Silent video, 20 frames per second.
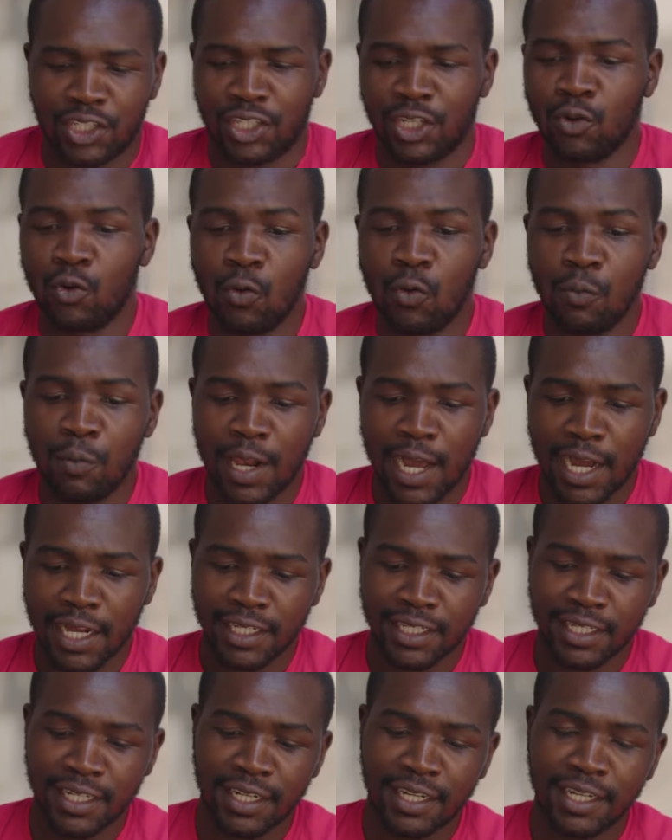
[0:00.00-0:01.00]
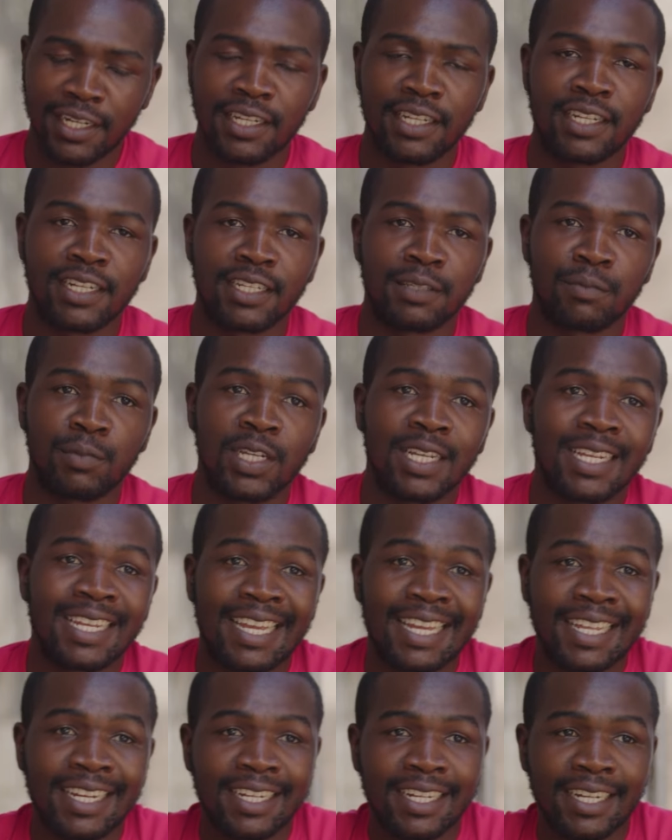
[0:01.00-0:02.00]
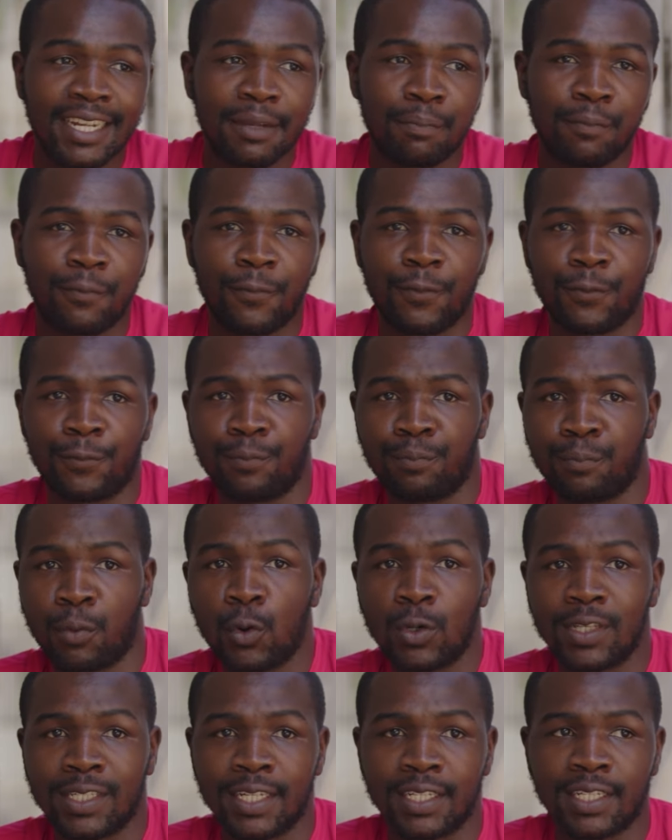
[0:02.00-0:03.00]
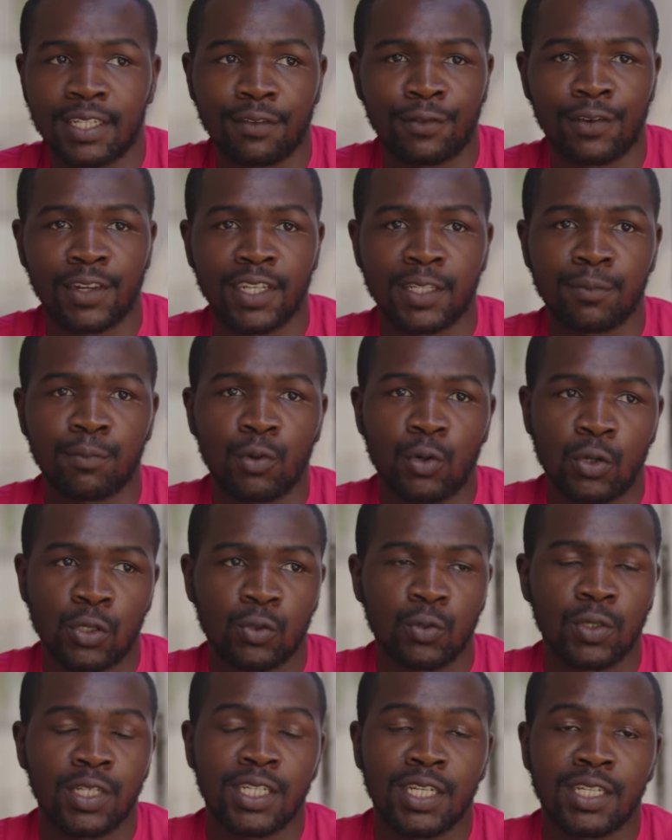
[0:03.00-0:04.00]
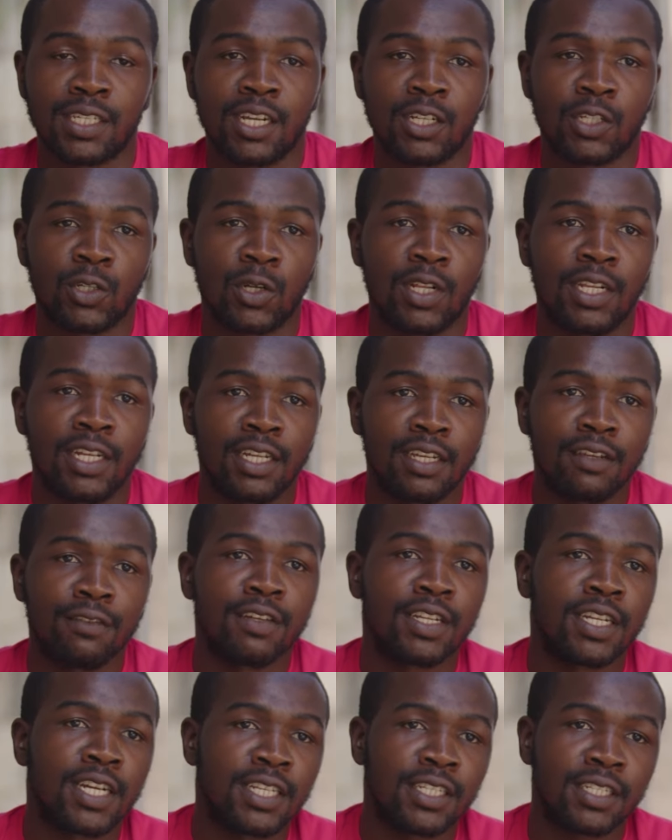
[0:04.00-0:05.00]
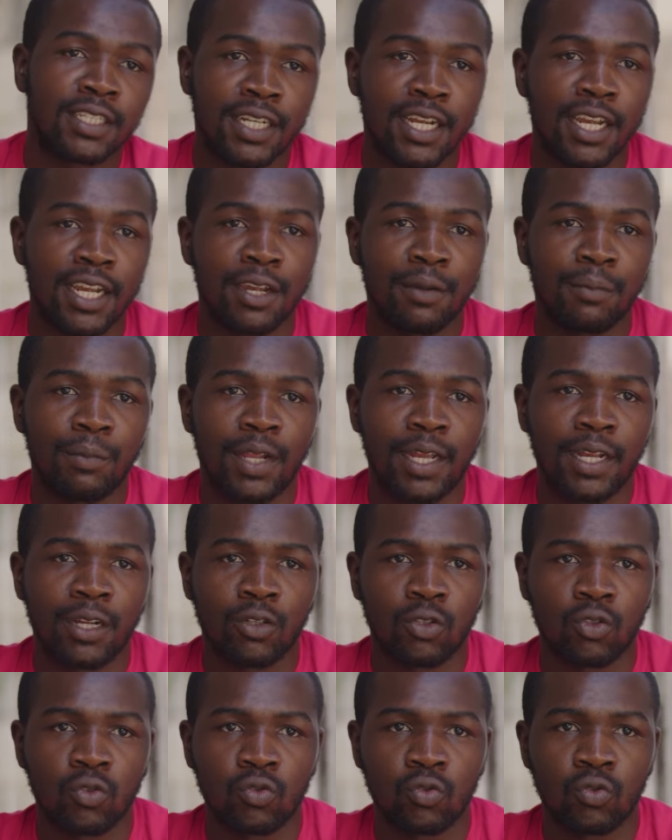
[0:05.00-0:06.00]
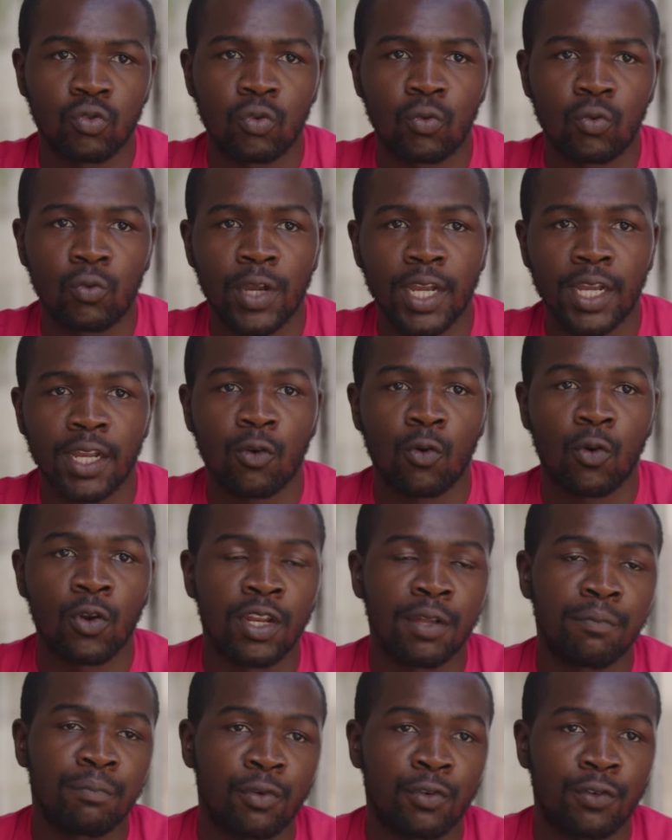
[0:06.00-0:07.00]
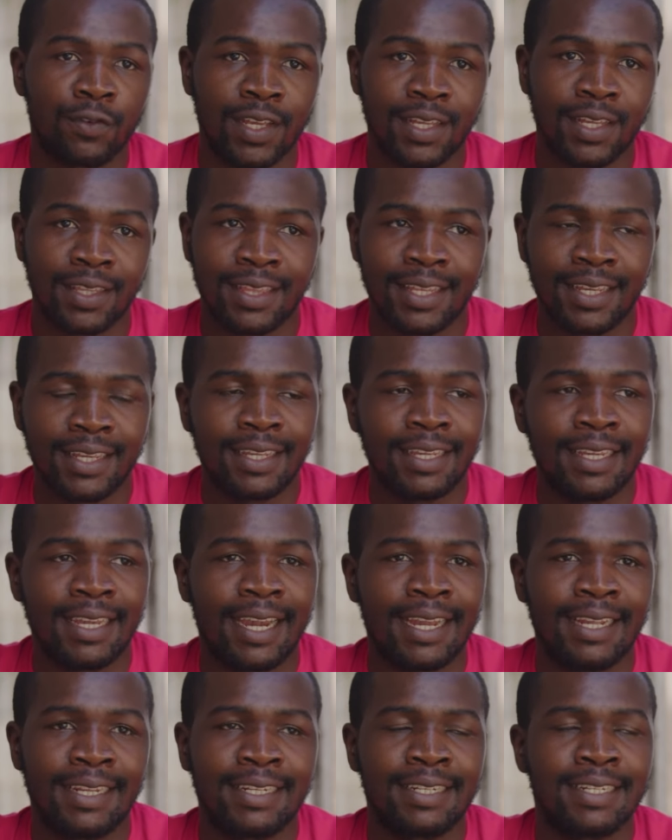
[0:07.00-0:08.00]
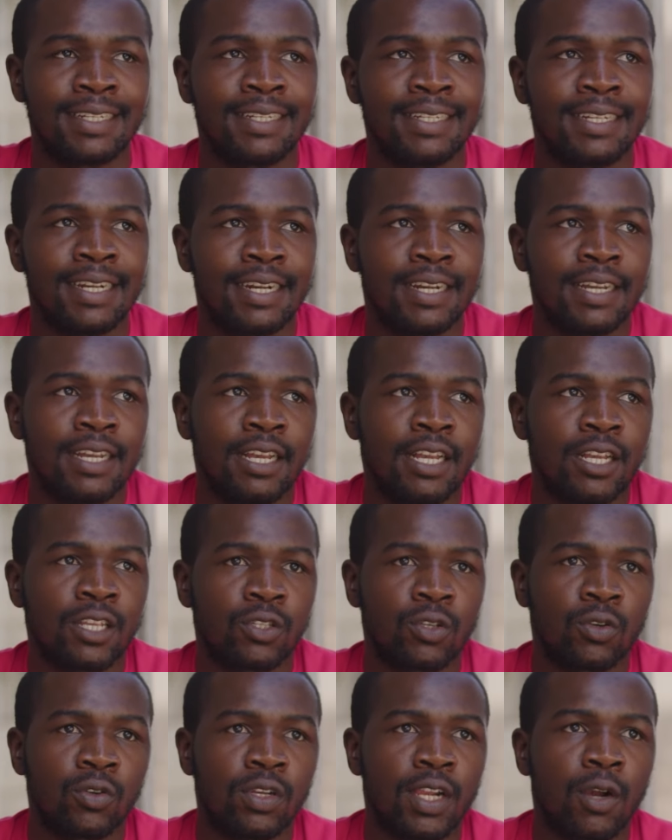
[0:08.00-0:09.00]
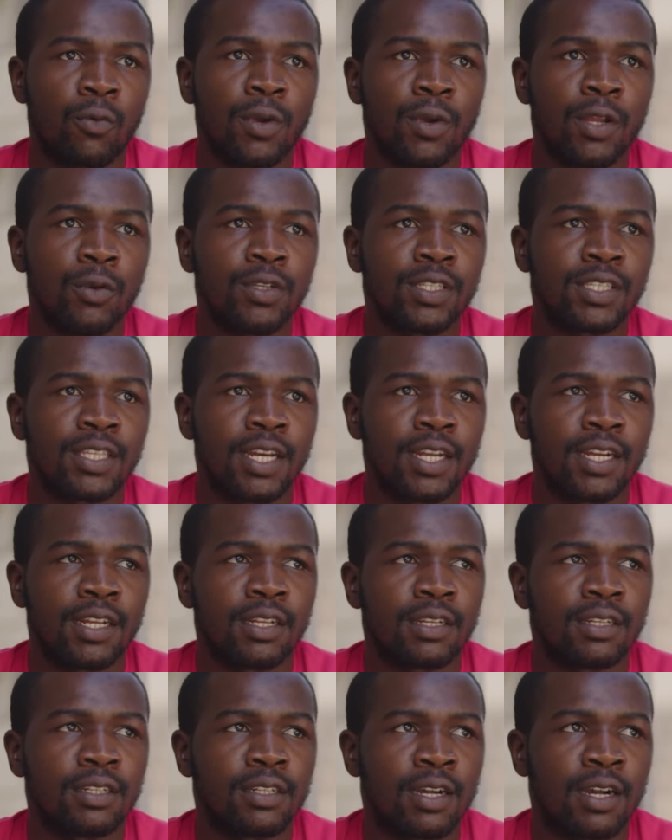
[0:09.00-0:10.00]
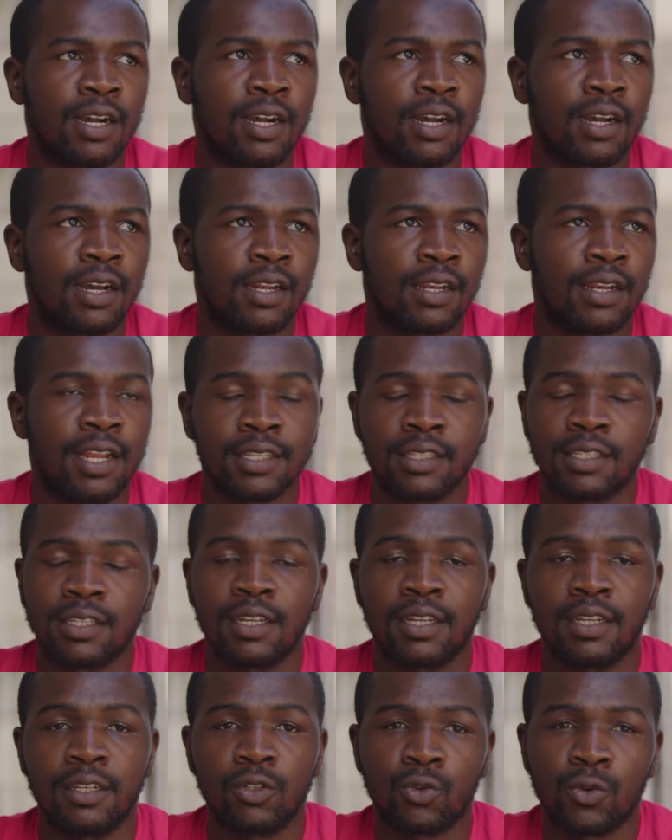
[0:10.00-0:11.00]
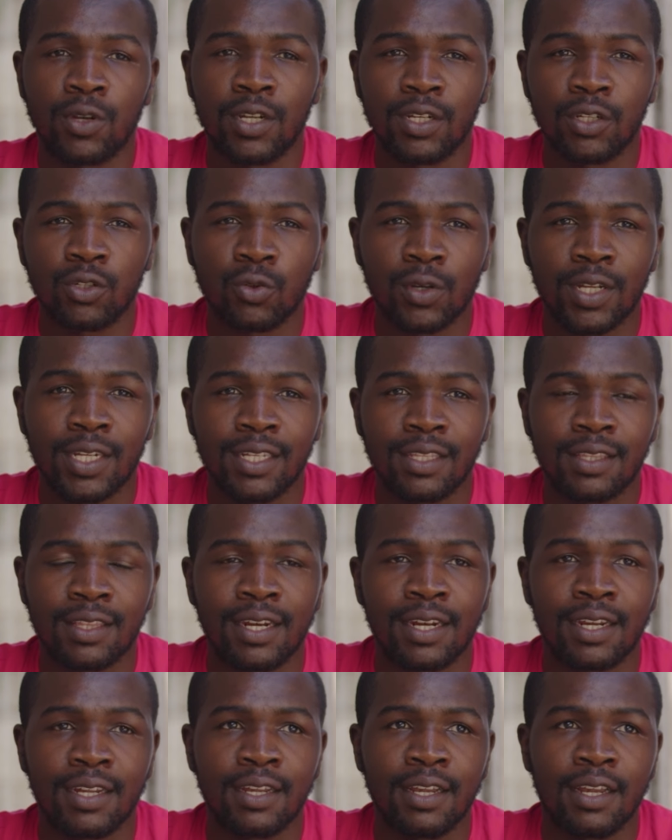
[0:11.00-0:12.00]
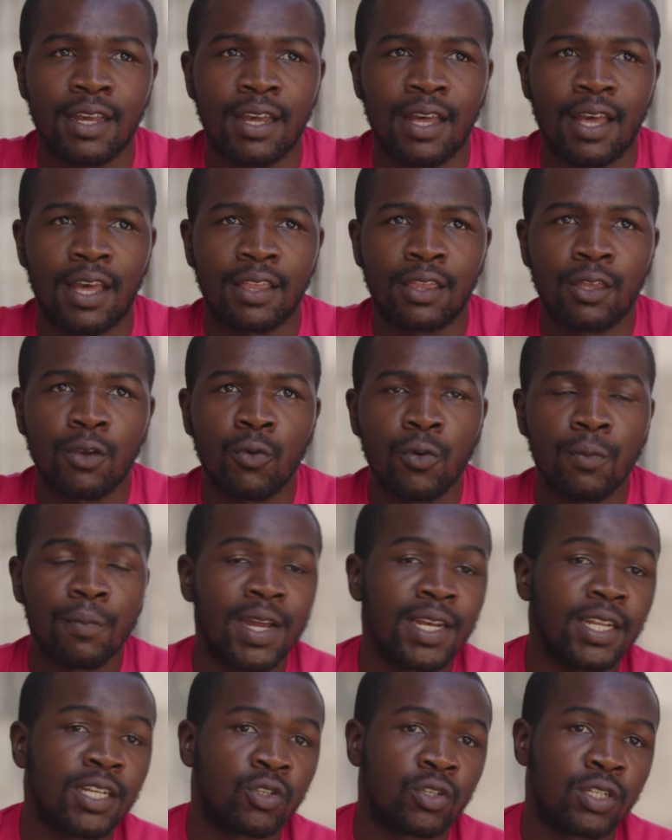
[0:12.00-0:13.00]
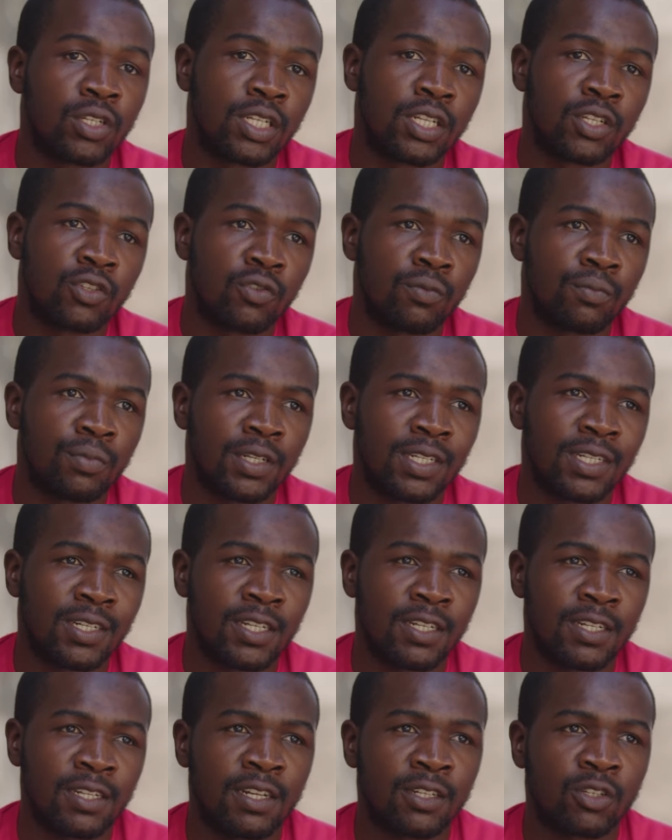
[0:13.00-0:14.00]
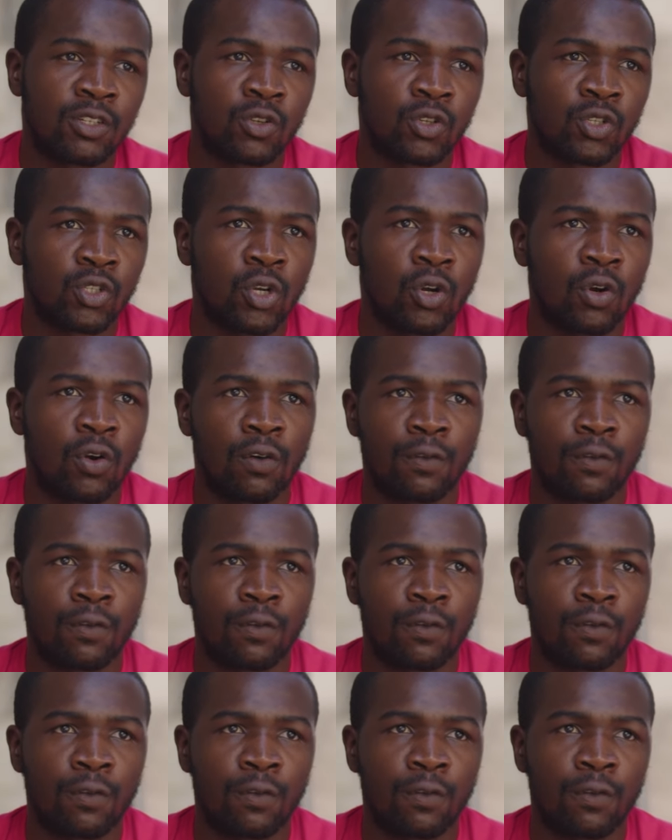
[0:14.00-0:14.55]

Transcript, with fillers: Chigubhu Lantern has been getting a positive response, which has actually given us time like to work on improving the idea. So like when we started uh, last year in 2023, I think we managed to distribute a, a, total